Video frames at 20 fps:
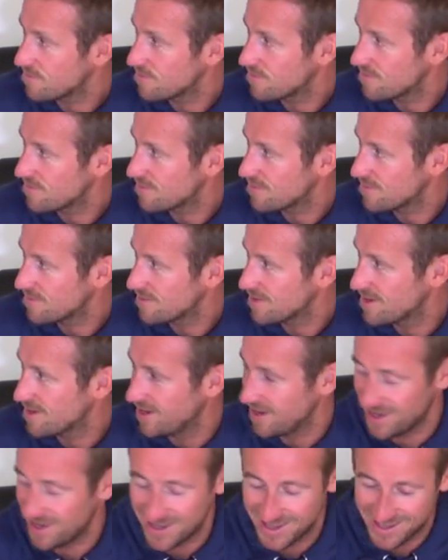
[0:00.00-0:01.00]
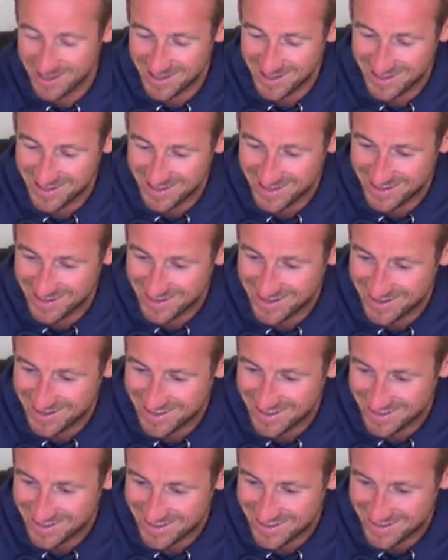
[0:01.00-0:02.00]

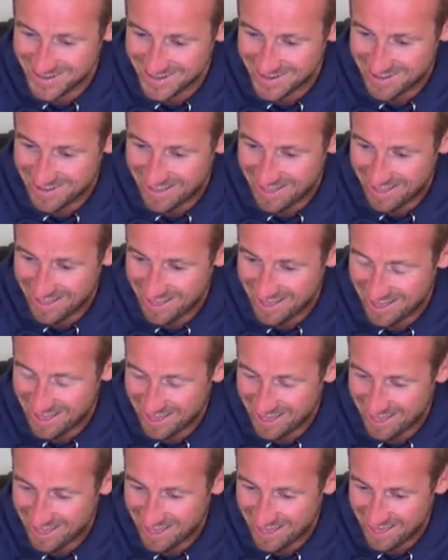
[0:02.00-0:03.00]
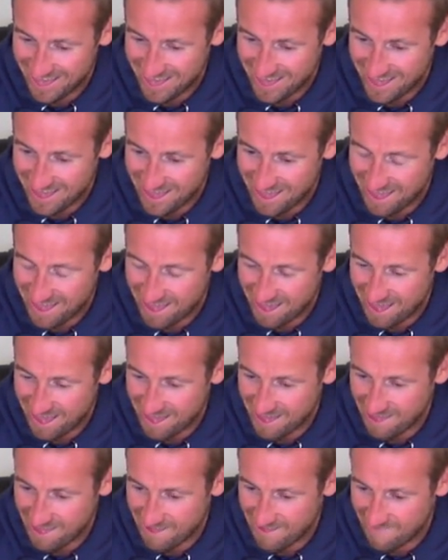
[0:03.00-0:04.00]

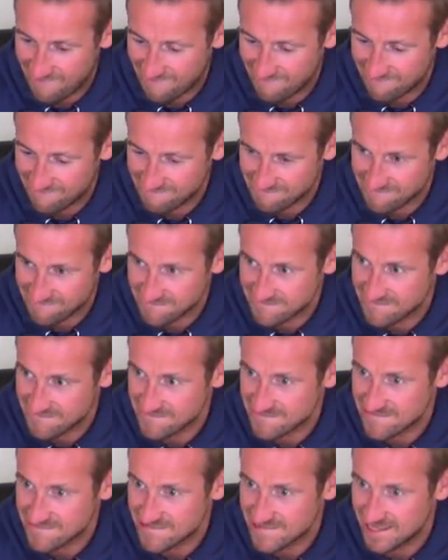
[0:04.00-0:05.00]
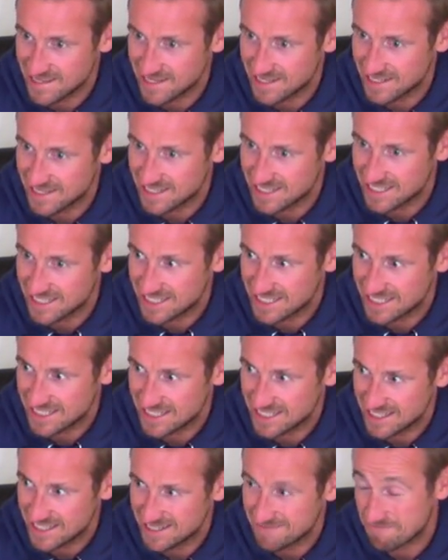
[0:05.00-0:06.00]

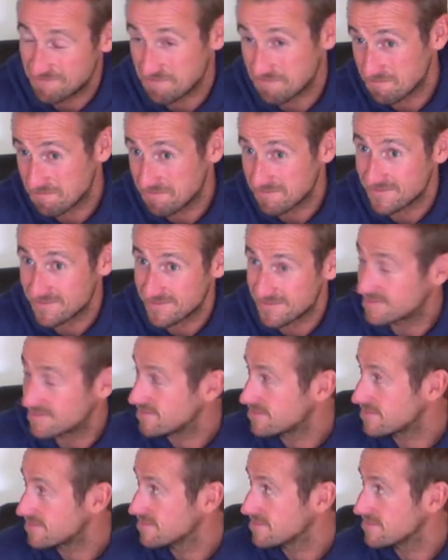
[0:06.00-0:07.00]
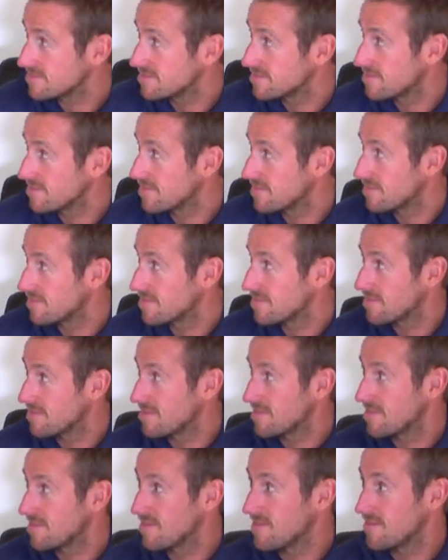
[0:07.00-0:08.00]
This person isn't speaking.